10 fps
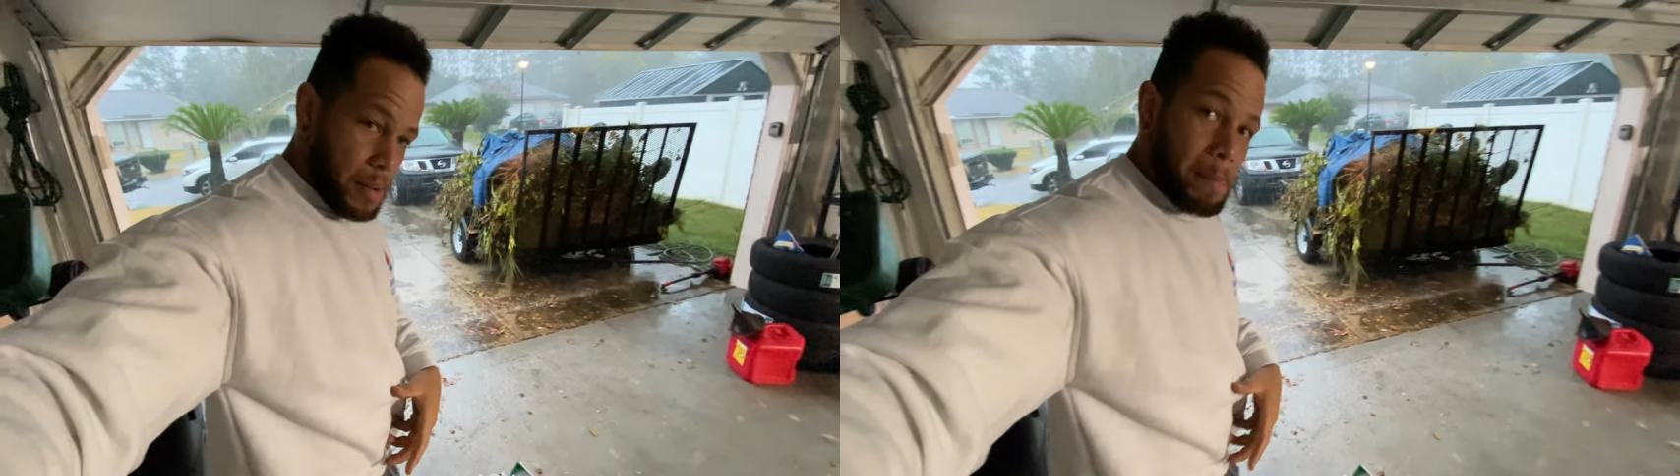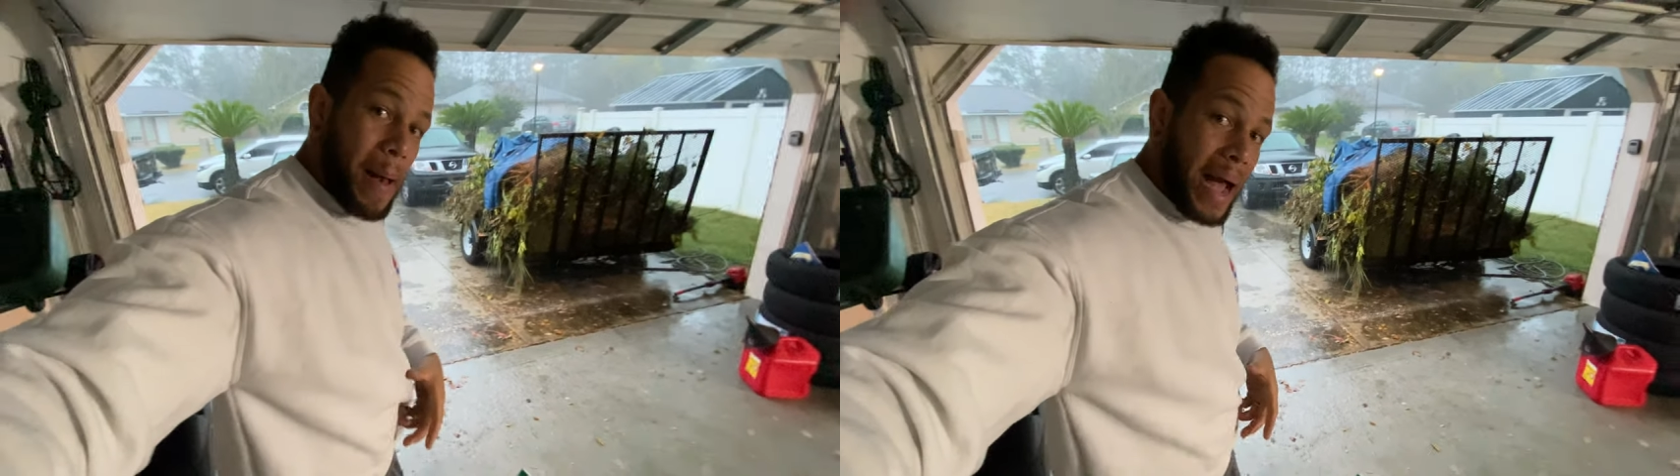
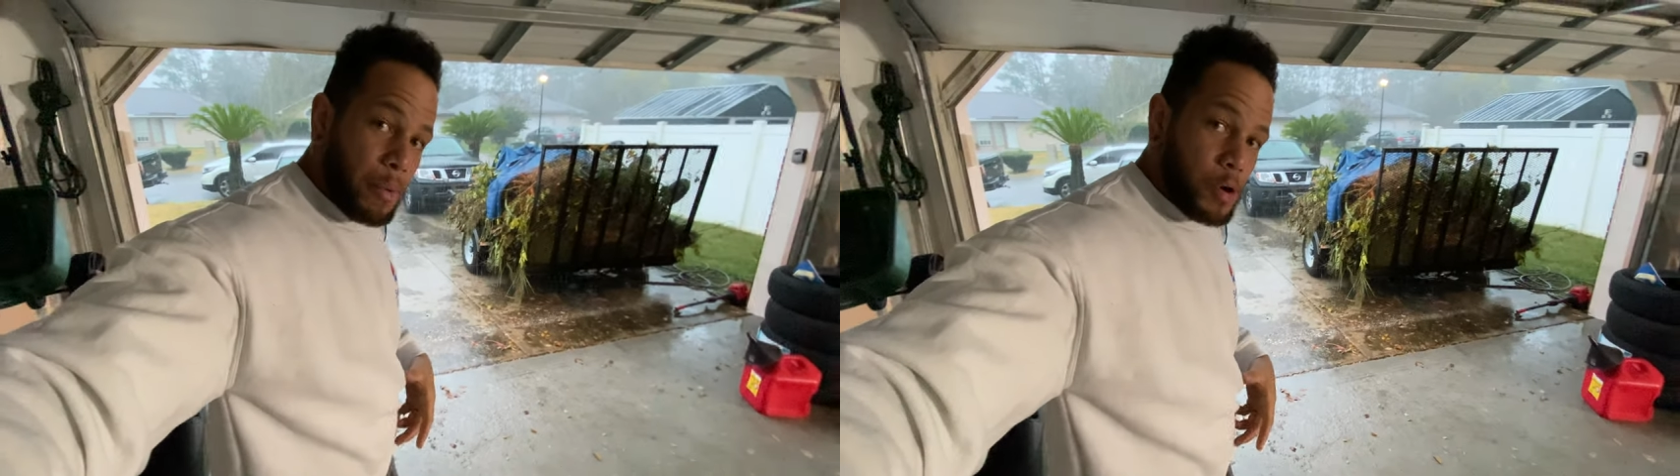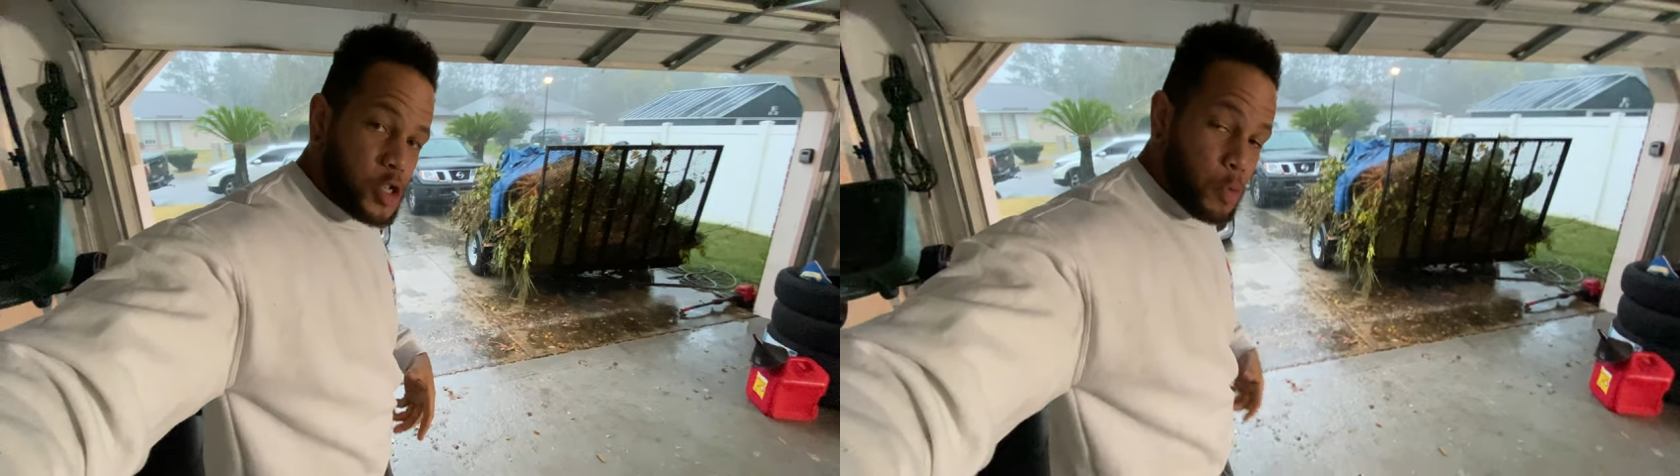
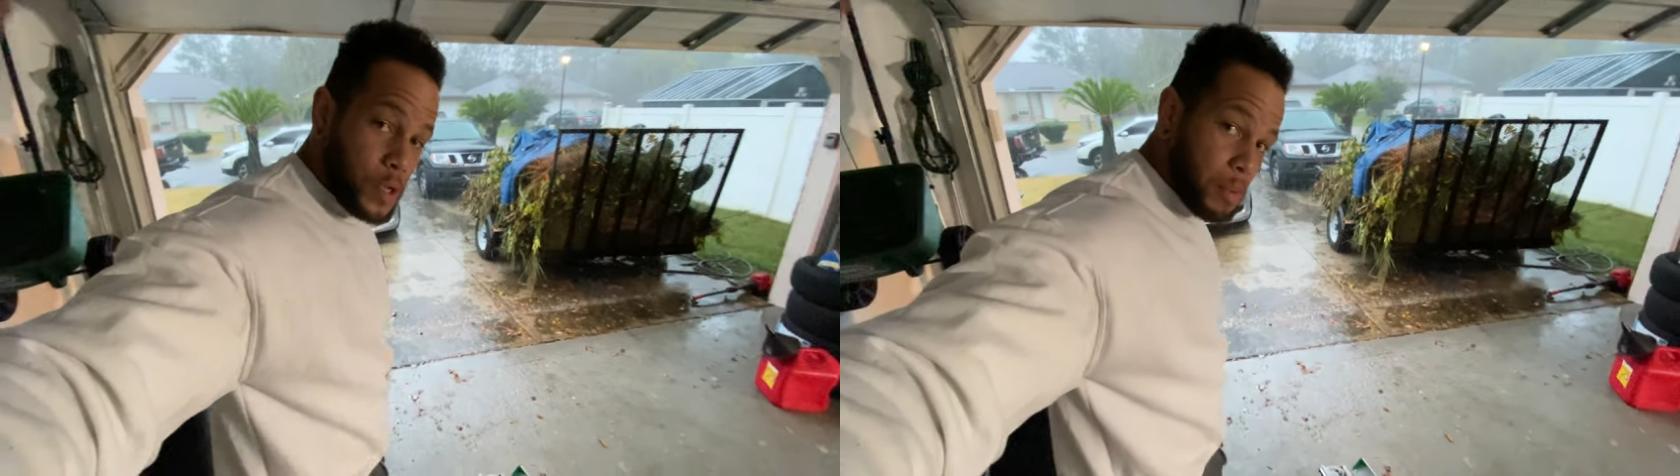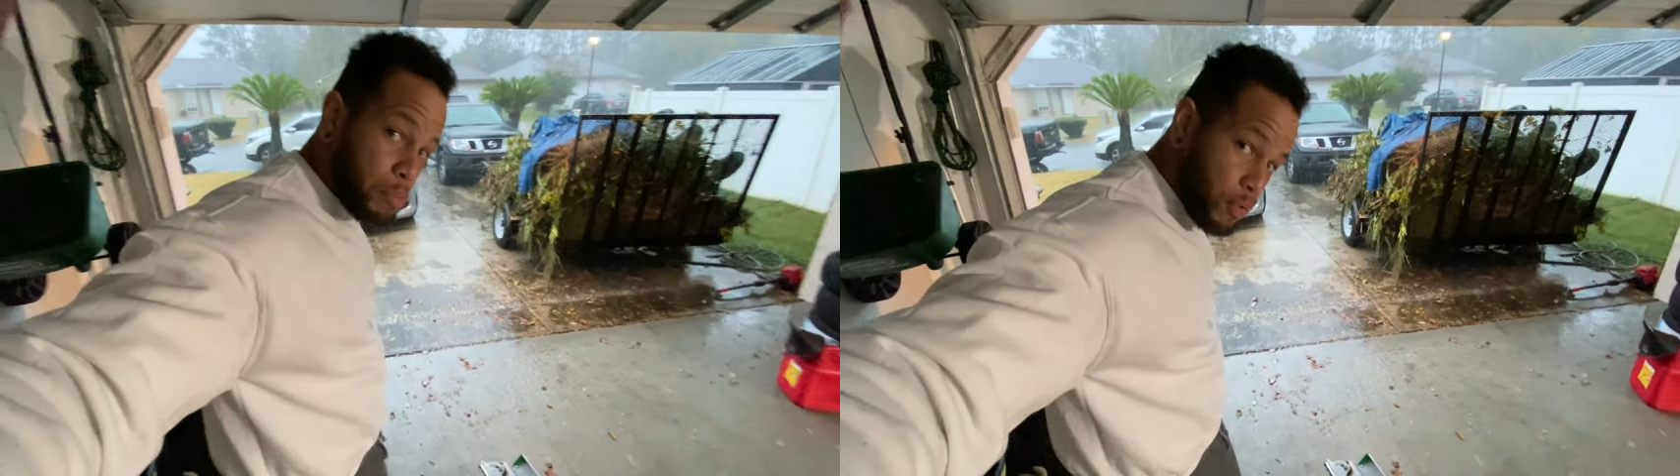backwards with
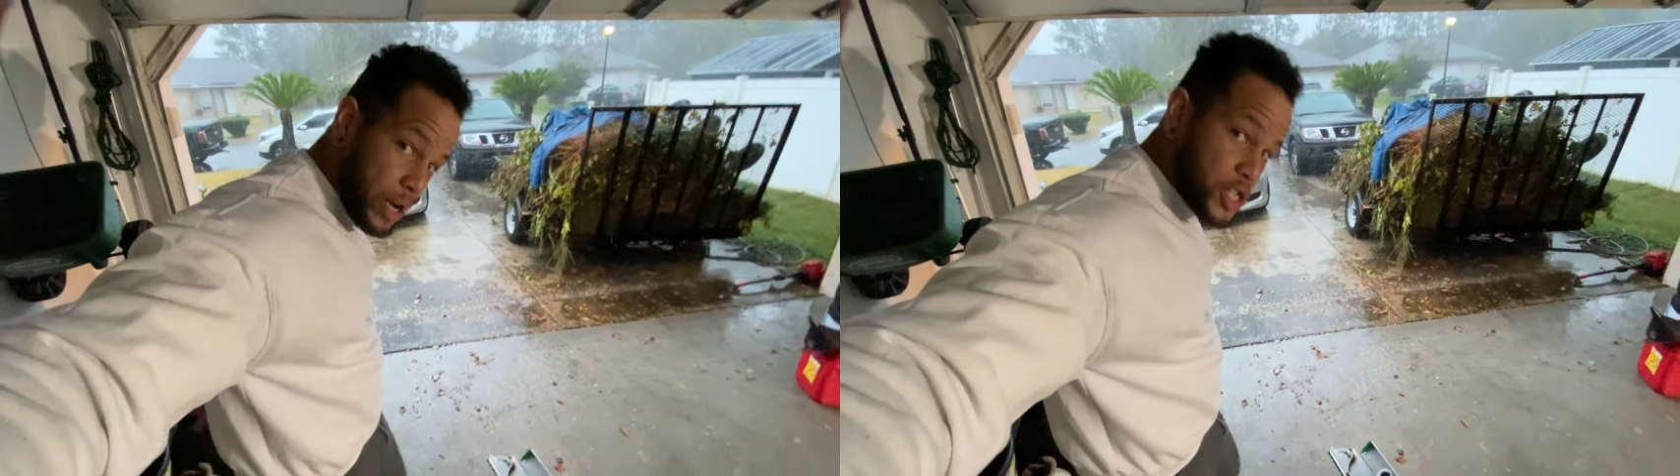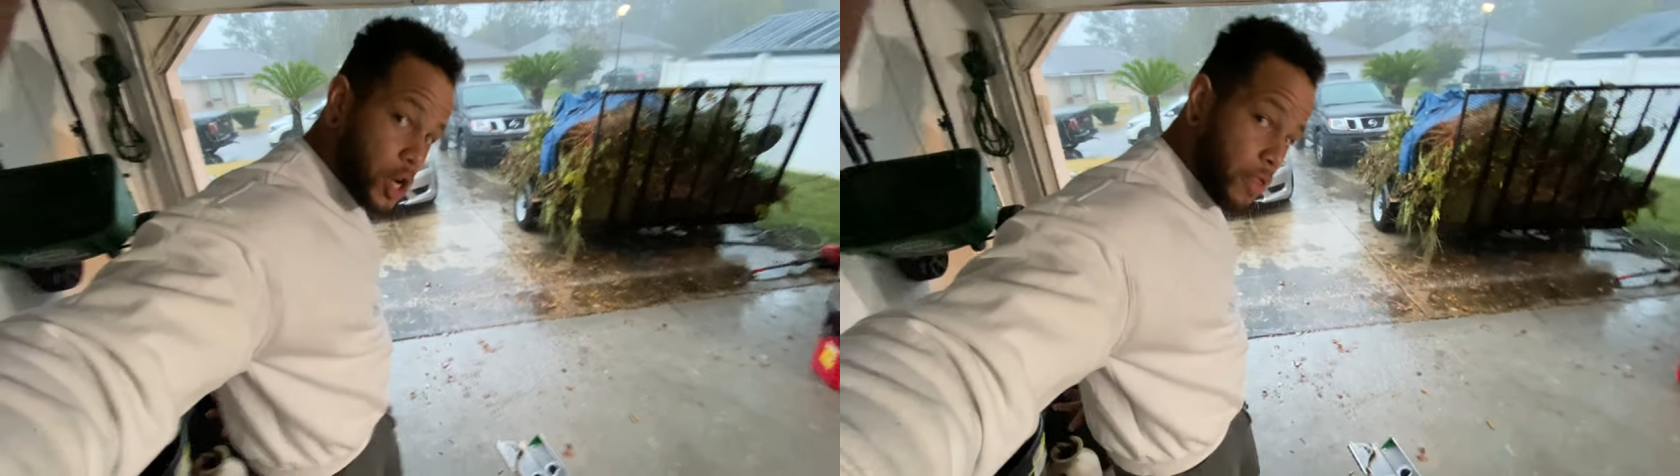the
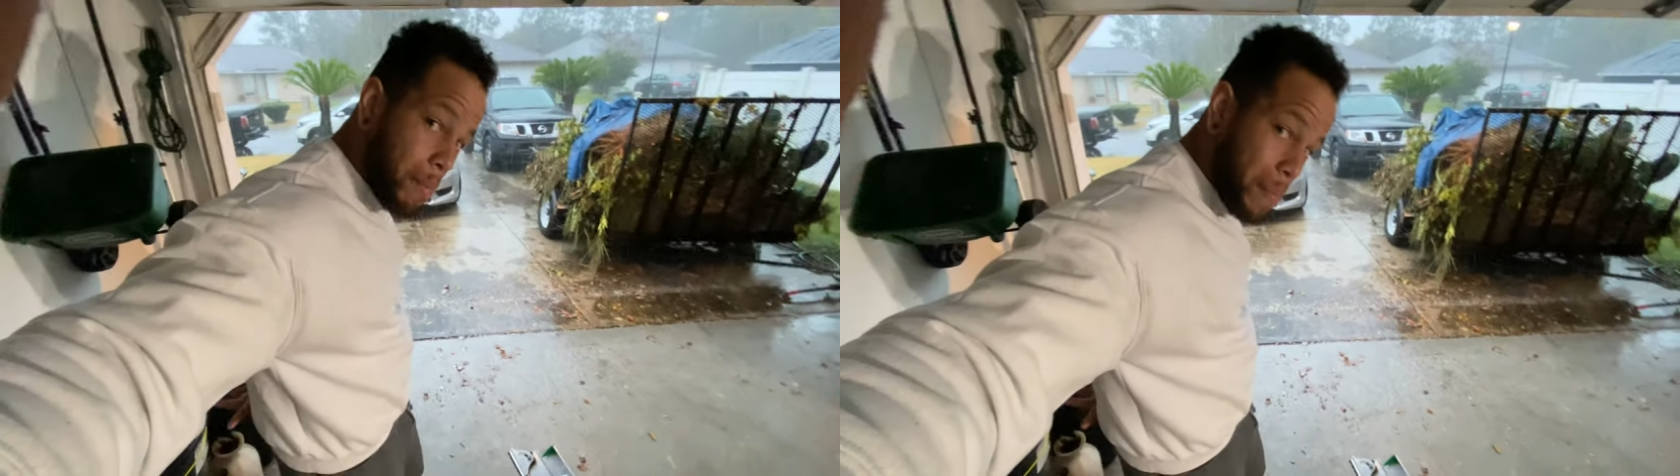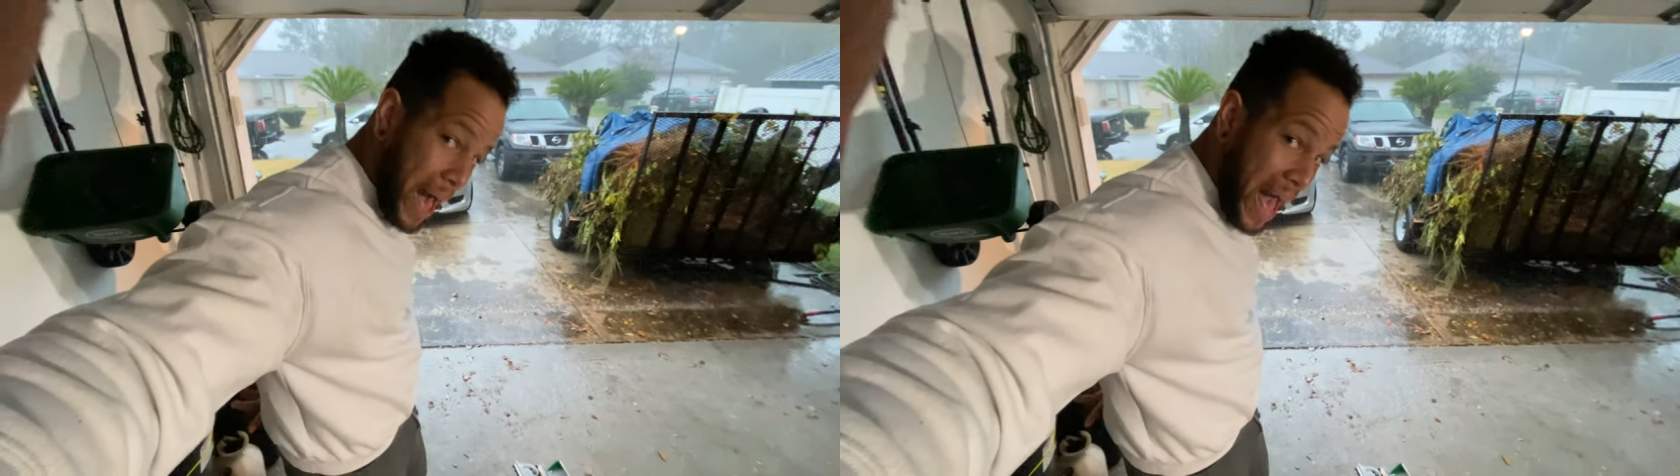bridge on the
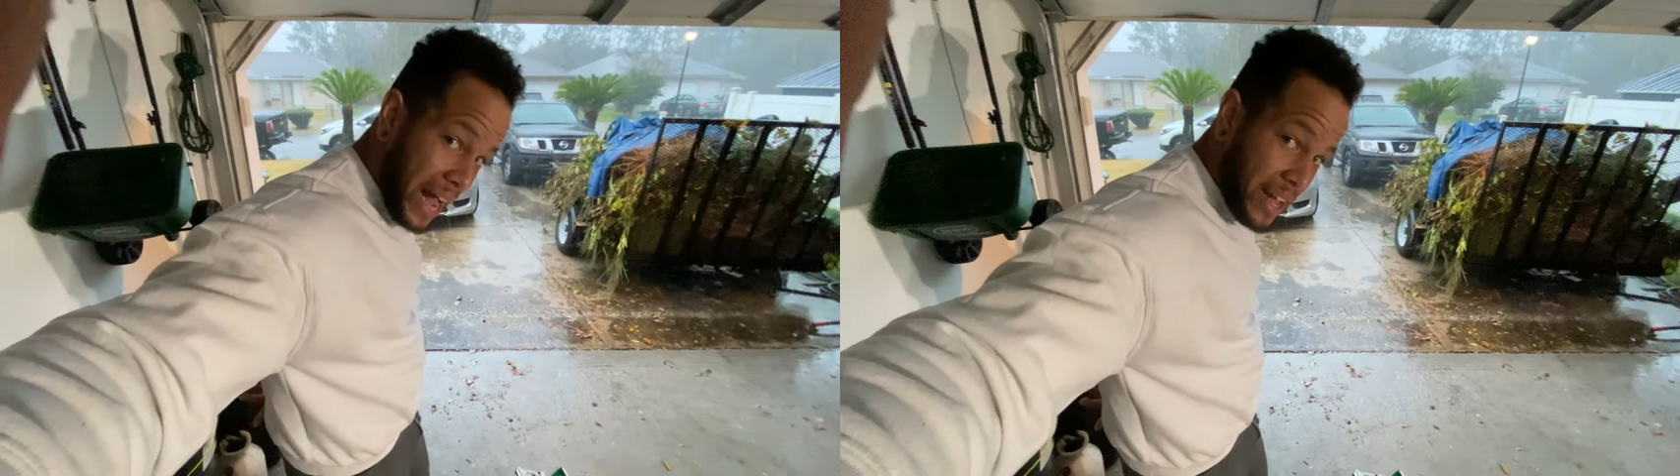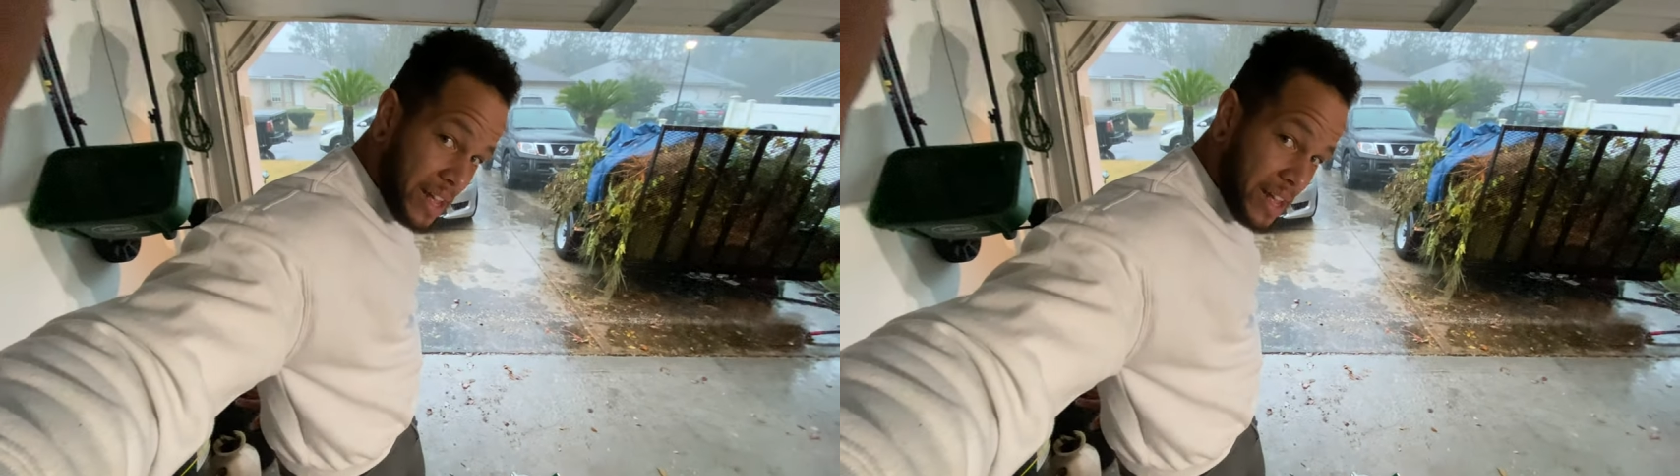back,